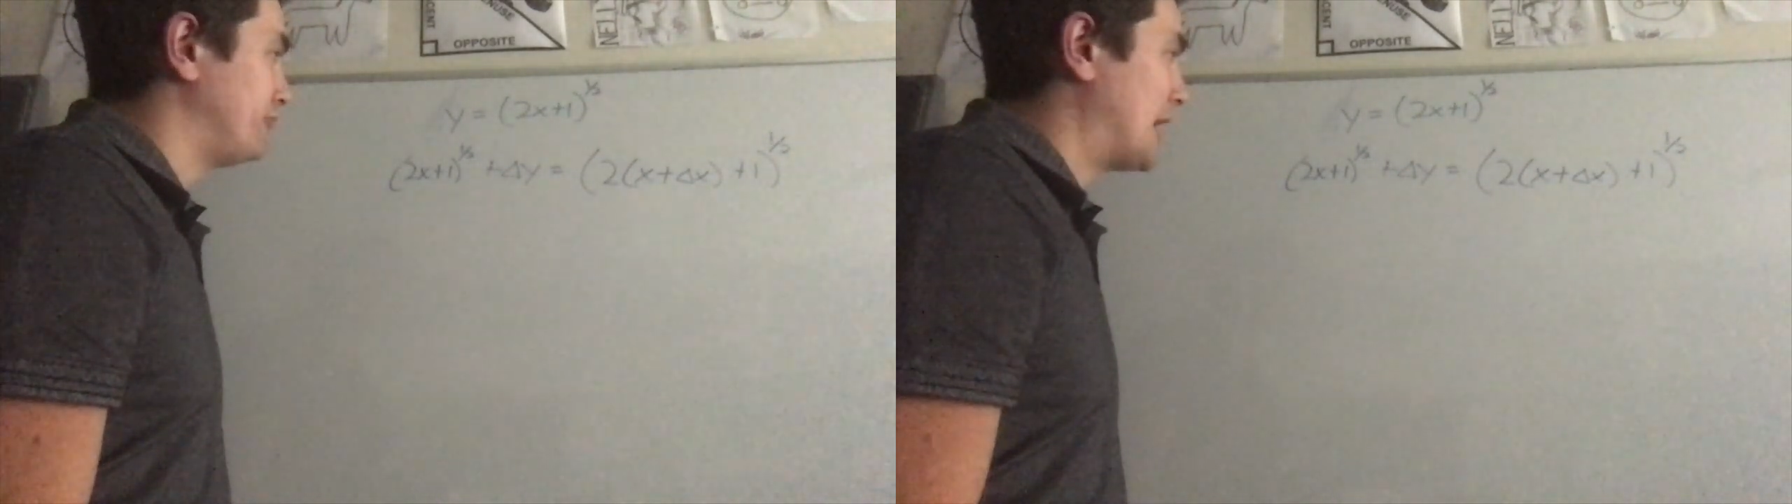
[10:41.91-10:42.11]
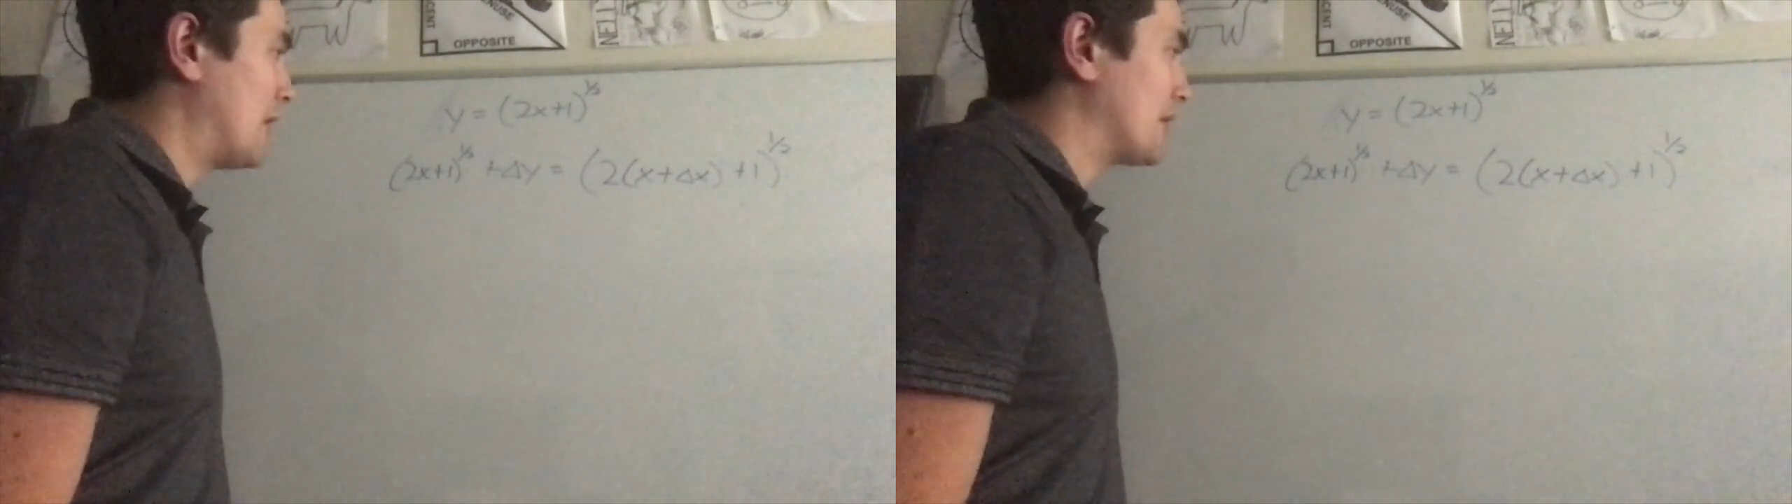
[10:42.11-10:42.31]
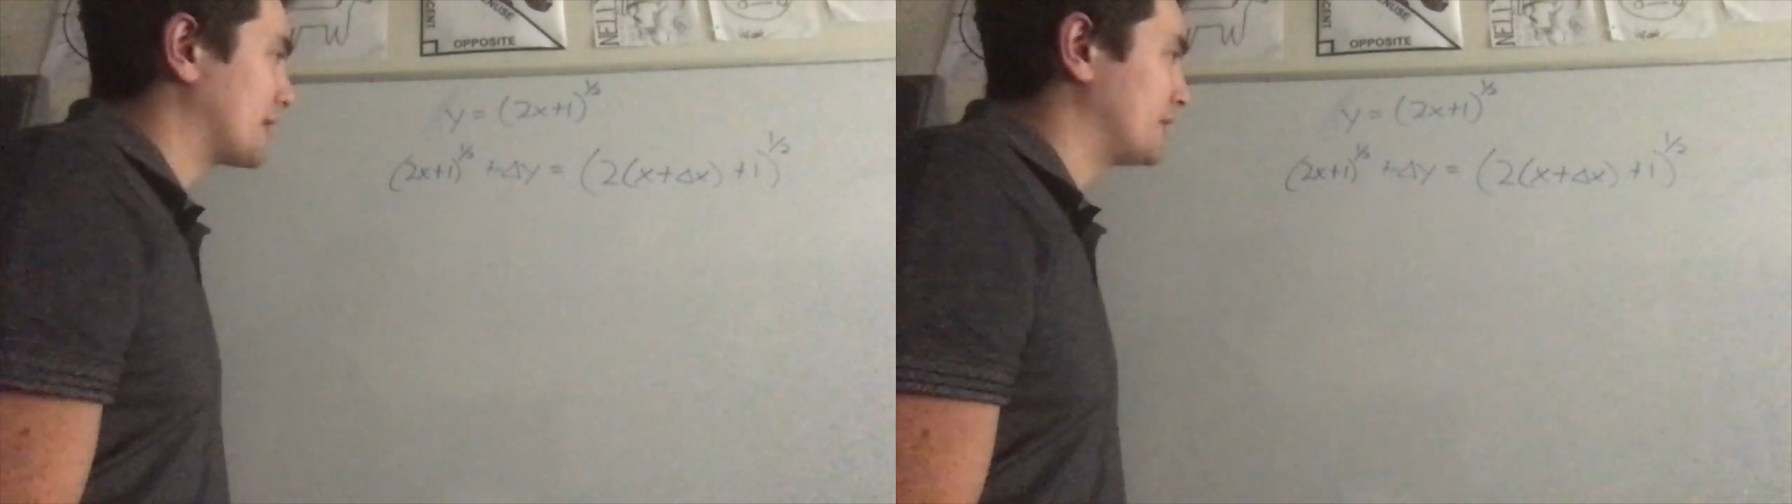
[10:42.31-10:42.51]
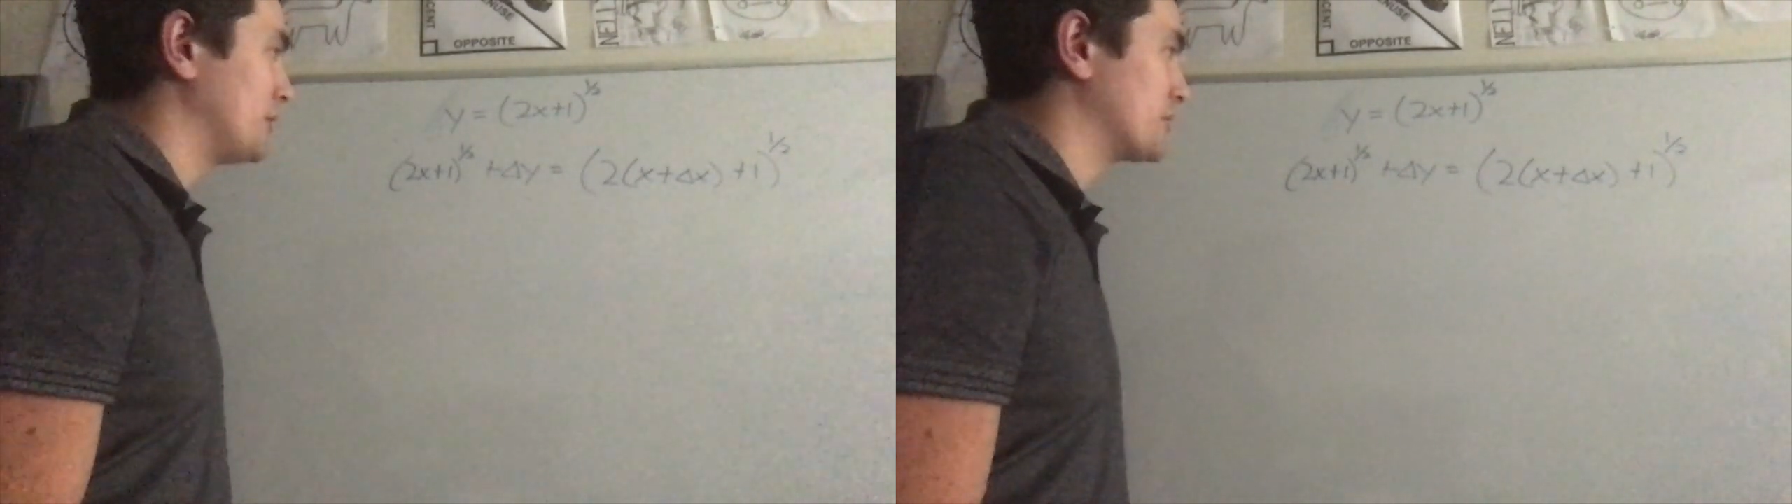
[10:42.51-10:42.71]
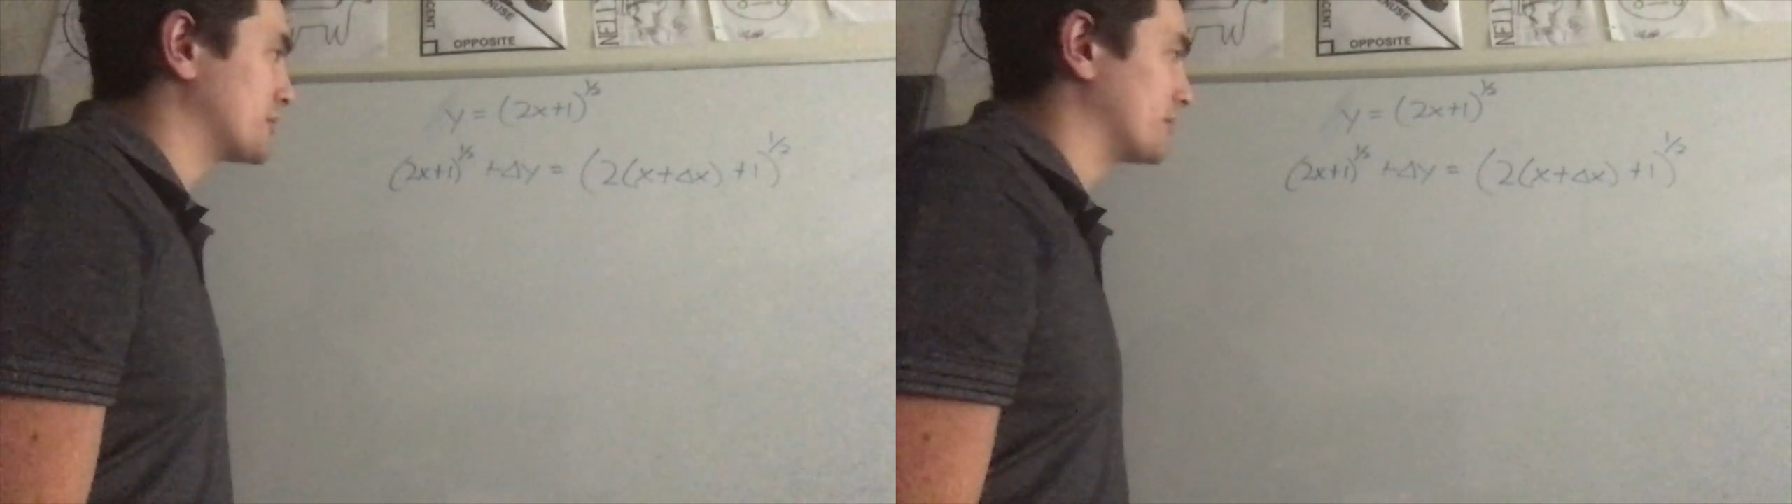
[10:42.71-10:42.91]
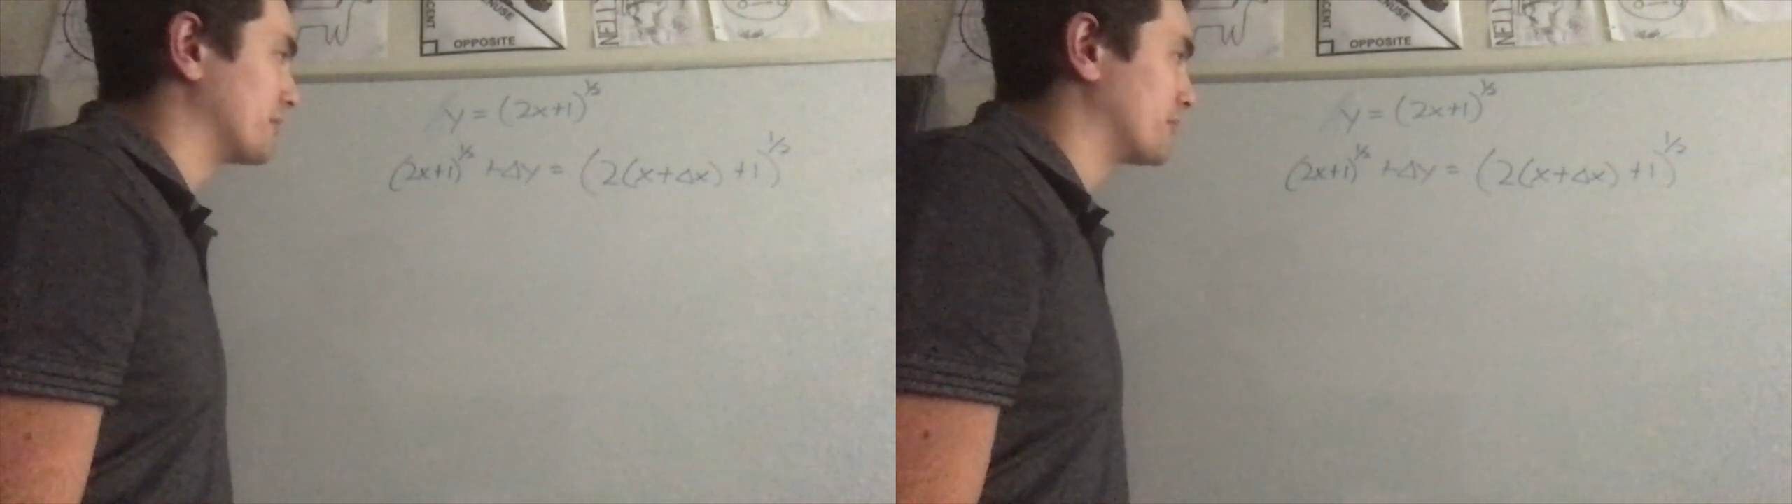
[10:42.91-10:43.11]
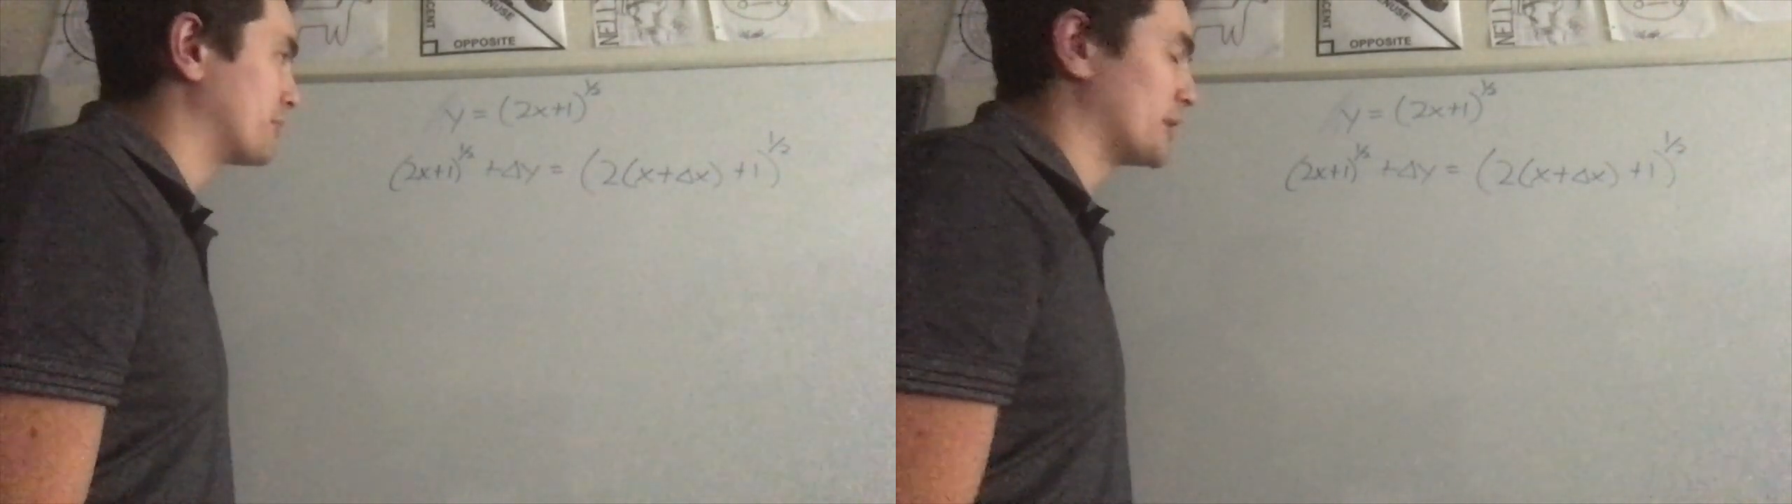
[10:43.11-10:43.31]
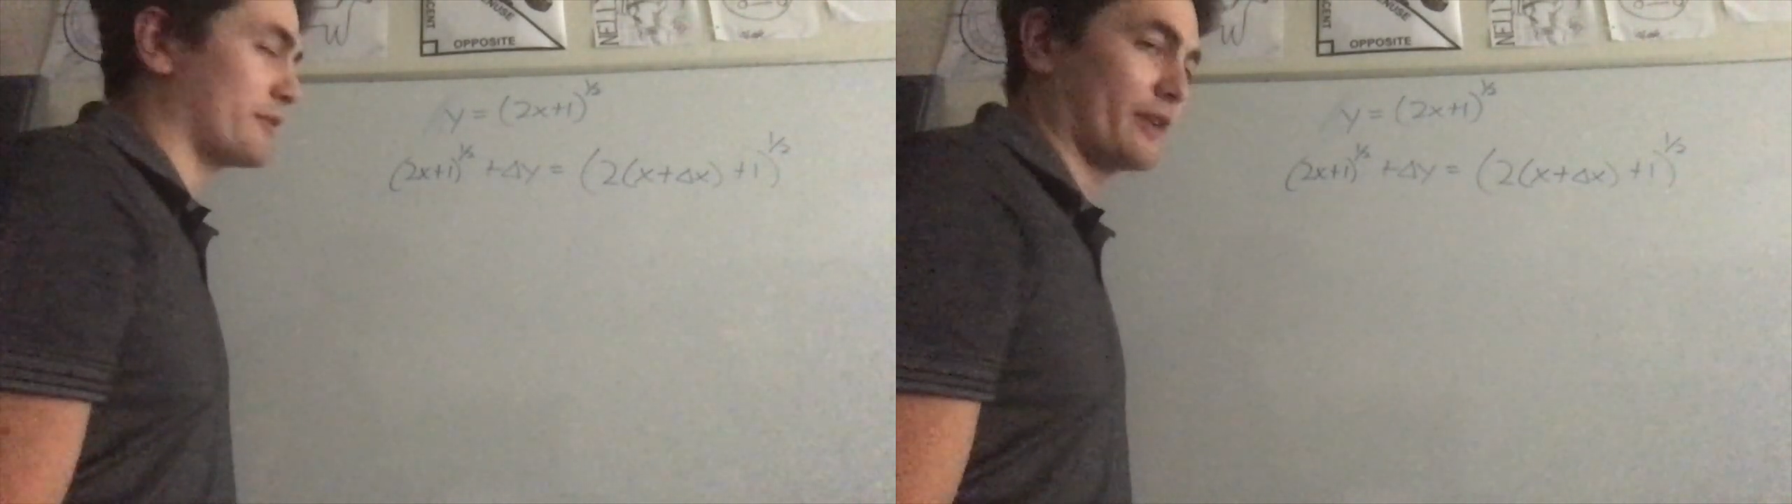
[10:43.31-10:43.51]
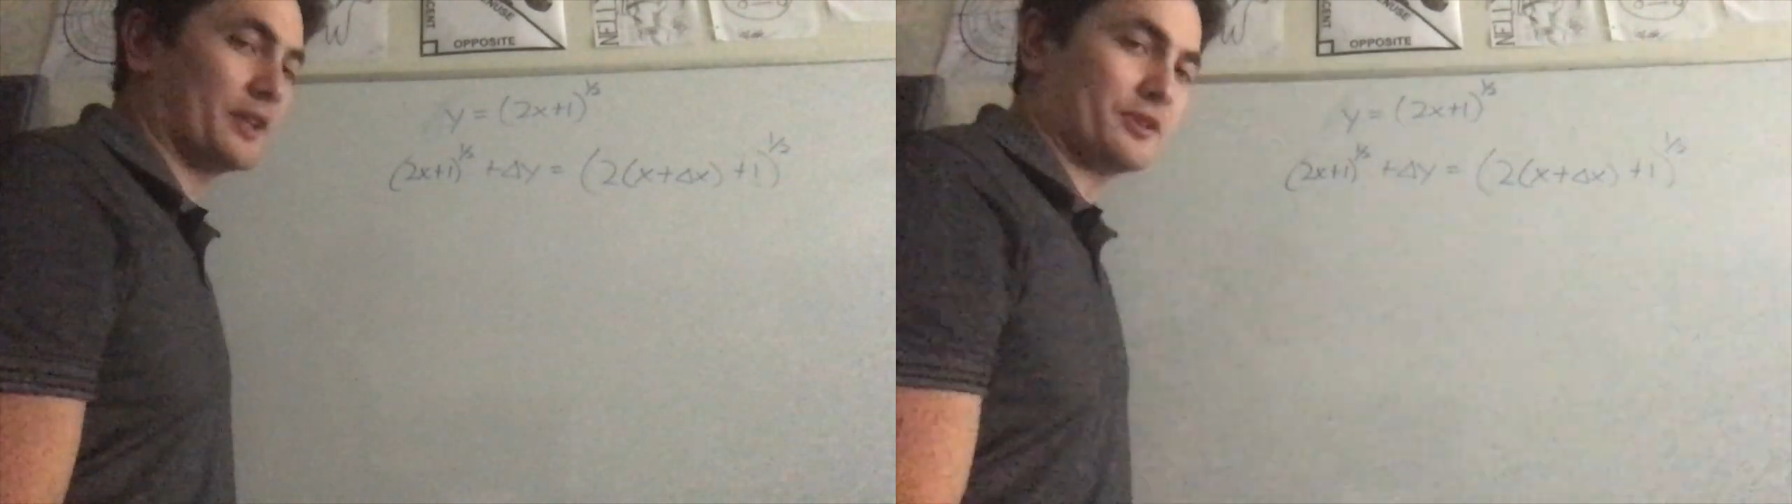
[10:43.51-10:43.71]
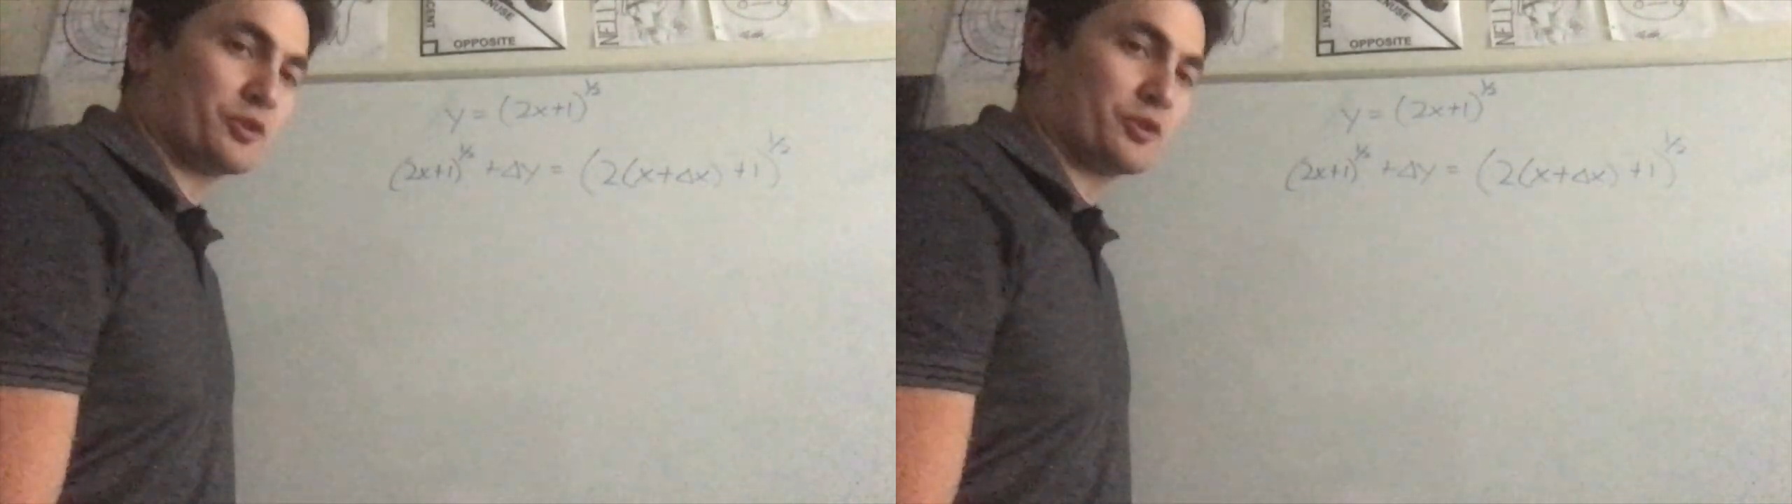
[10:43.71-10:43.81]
now I can do some pretty fancy